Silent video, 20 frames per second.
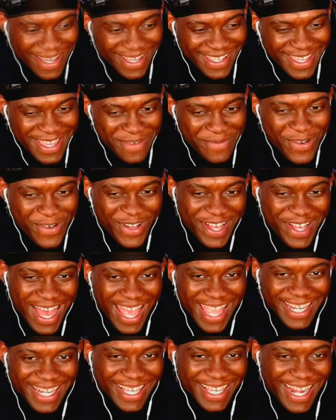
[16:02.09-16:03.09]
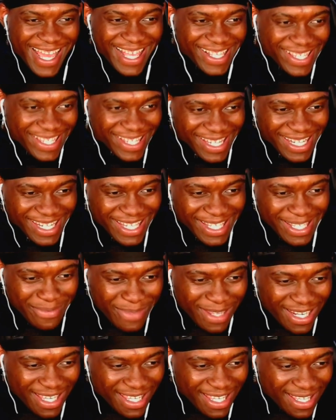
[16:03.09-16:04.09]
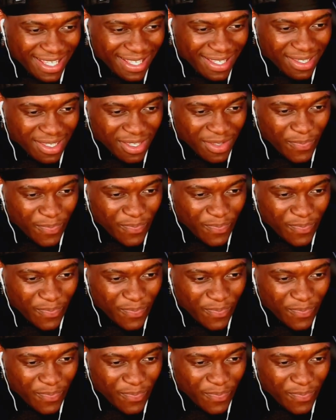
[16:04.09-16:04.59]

Yeah, what kind? Can I see these abilities?